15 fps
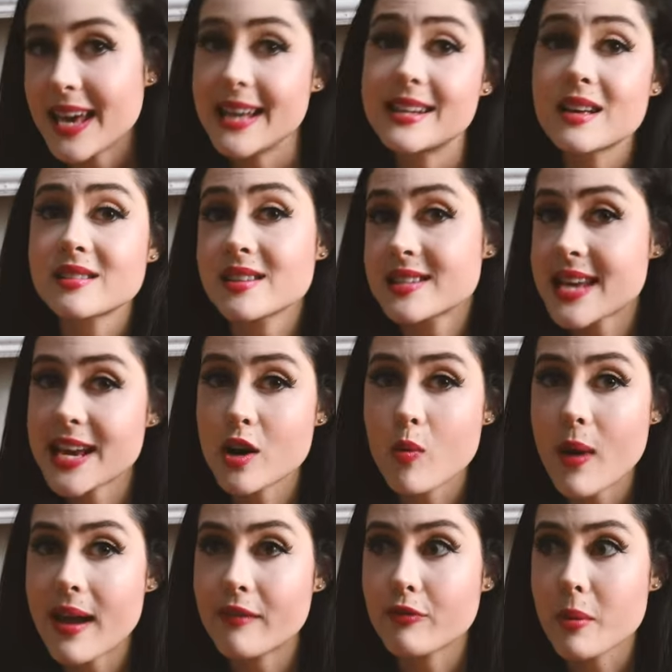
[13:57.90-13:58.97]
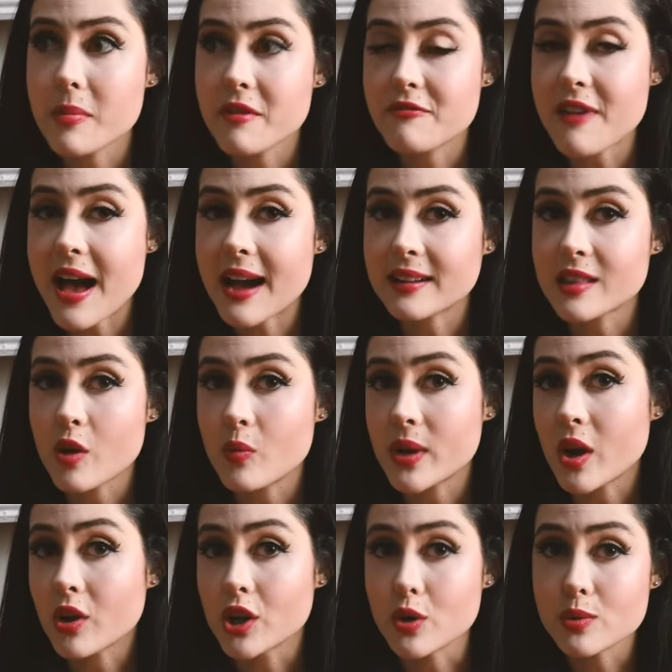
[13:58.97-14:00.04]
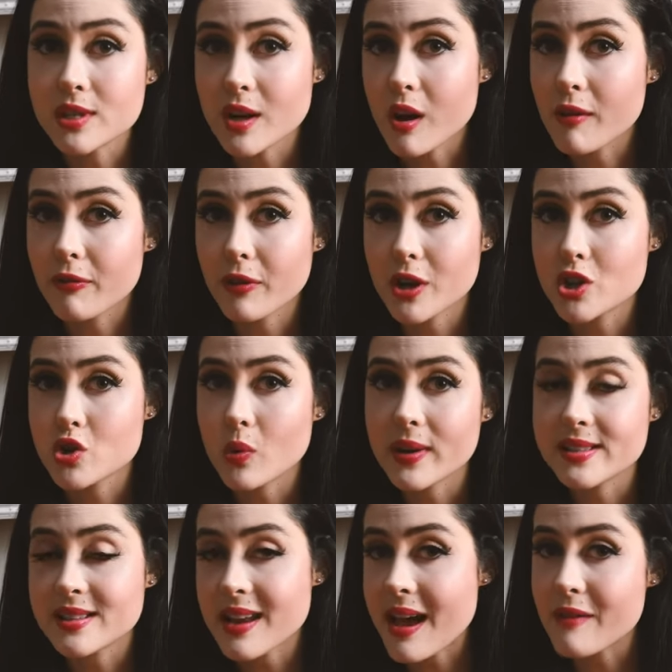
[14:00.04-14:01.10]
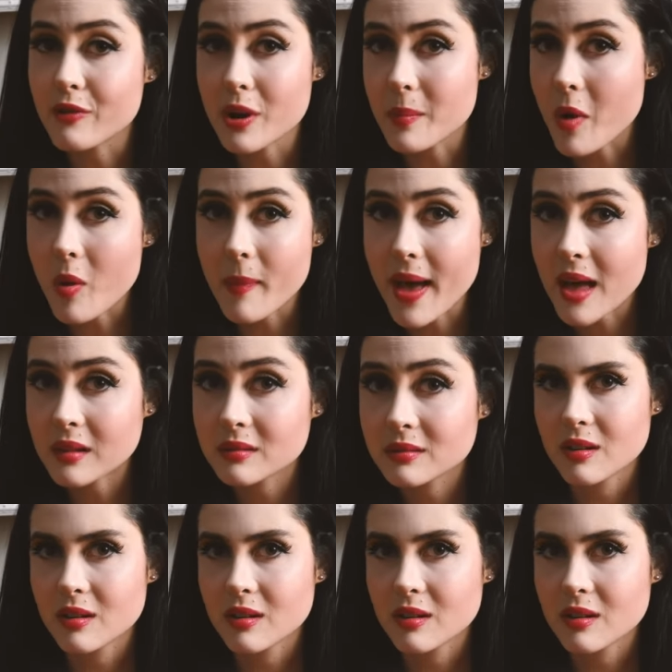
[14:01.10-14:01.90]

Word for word: It doesn't take away from the fact that we are using our free choice in every moment.